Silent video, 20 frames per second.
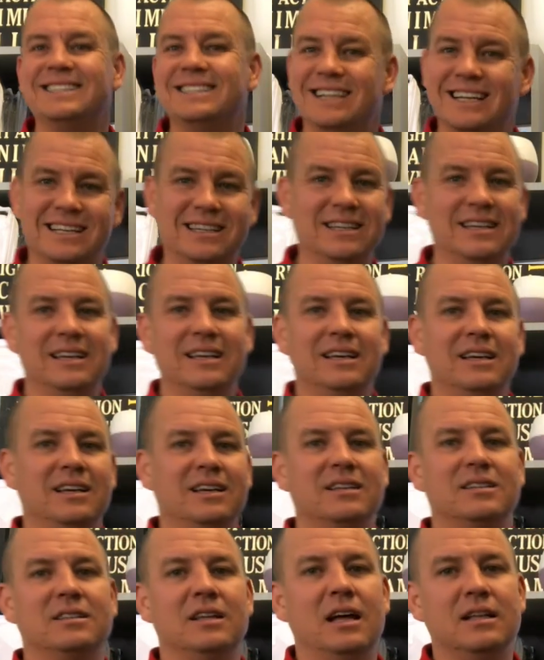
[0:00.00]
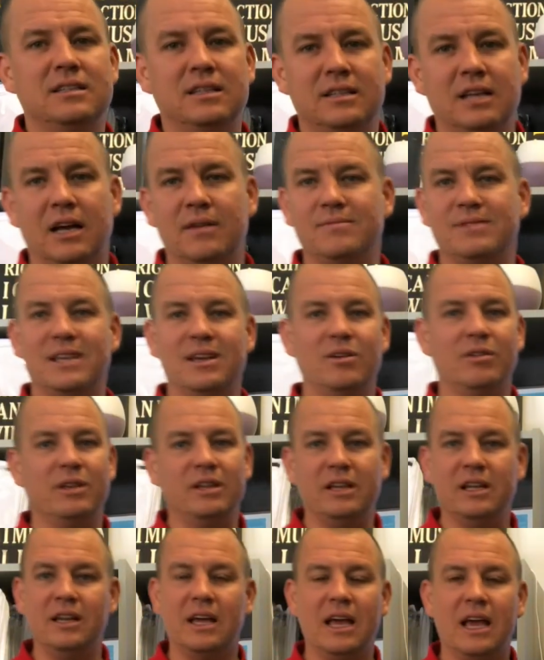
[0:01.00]
in, because lots of times they only
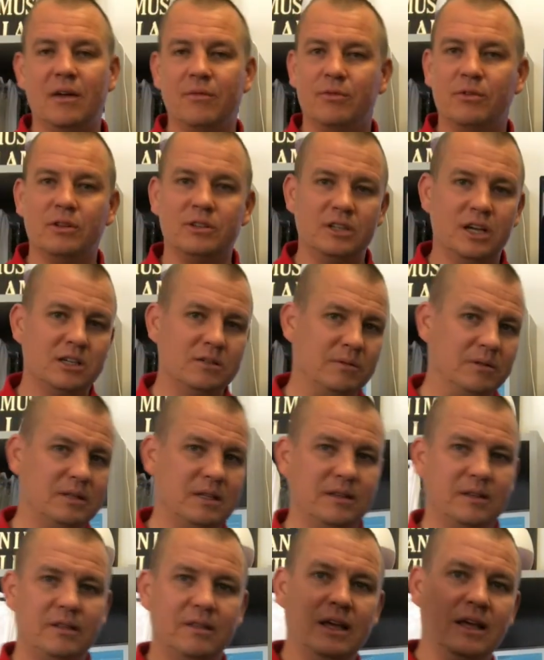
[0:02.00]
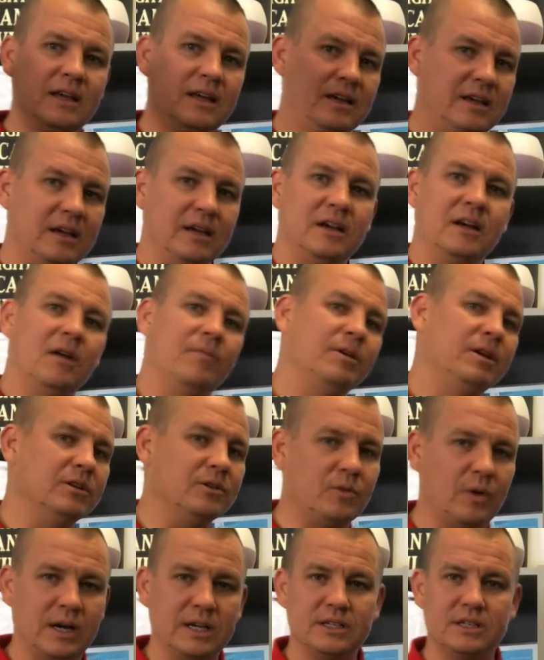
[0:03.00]
need a handful of adjustments, and then they can come in
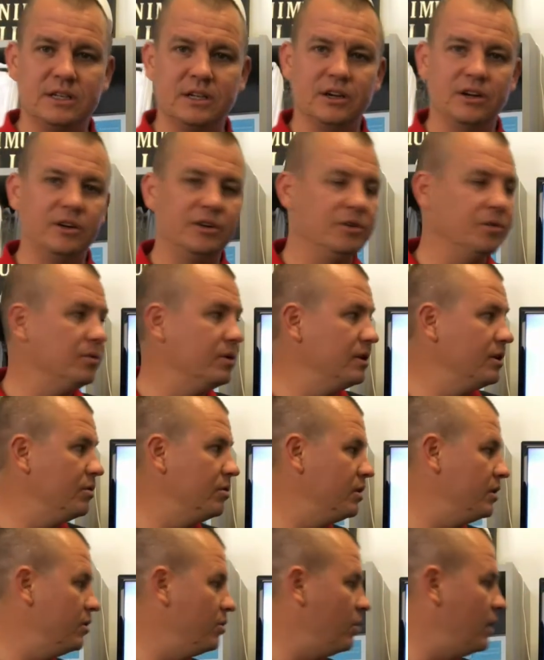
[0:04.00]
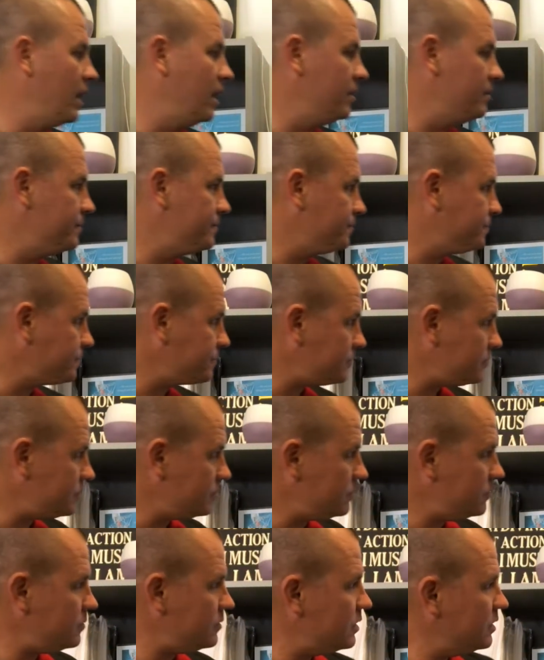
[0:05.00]
twice a year and do really, really well.
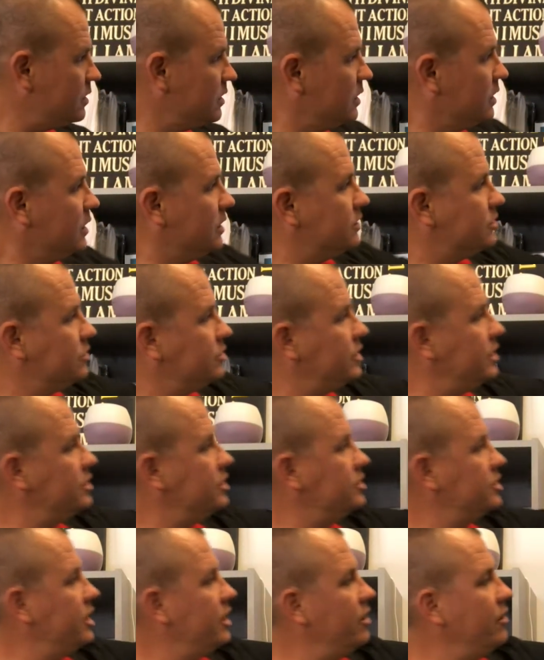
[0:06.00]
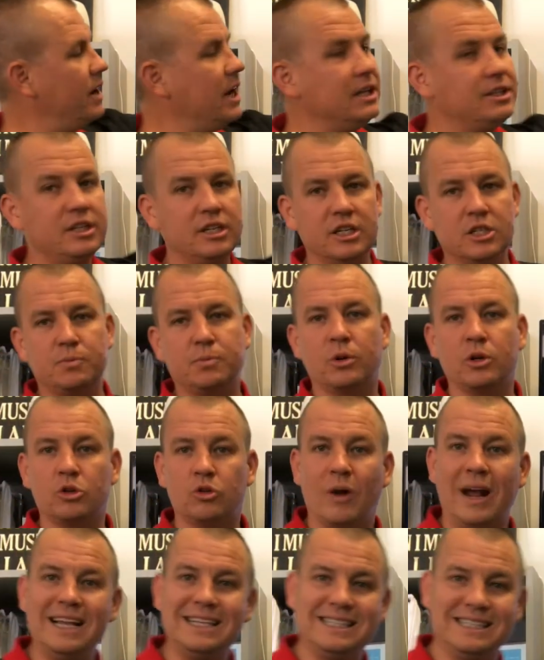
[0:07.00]
So degeneration is
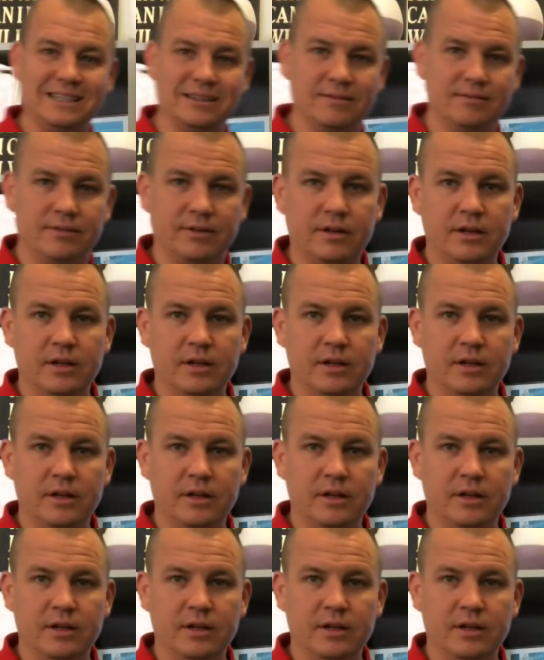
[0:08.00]
progressive.